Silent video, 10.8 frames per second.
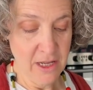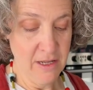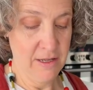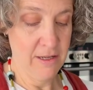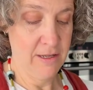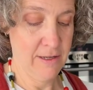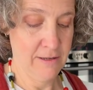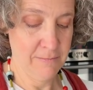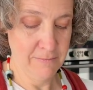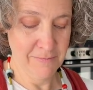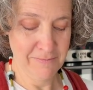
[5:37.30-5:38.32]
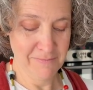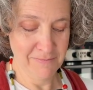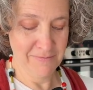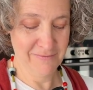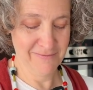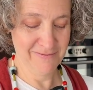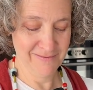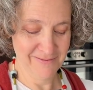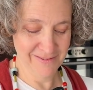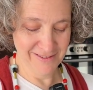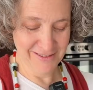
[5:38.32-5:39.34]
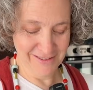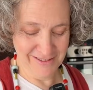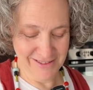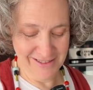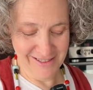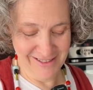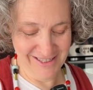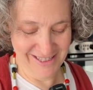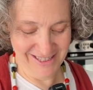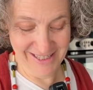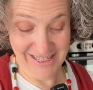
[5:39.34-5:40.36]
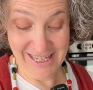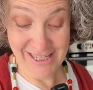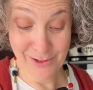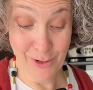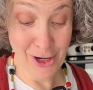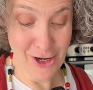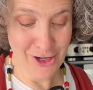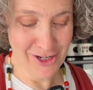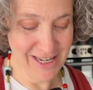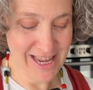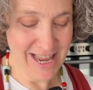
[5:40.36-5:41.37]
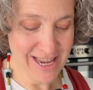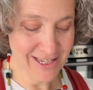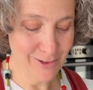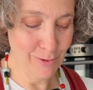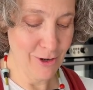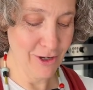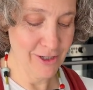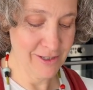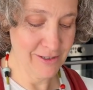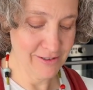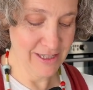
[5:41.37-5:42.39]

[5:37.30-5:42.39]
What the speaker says: So, guess what? The salad is done. Guess what?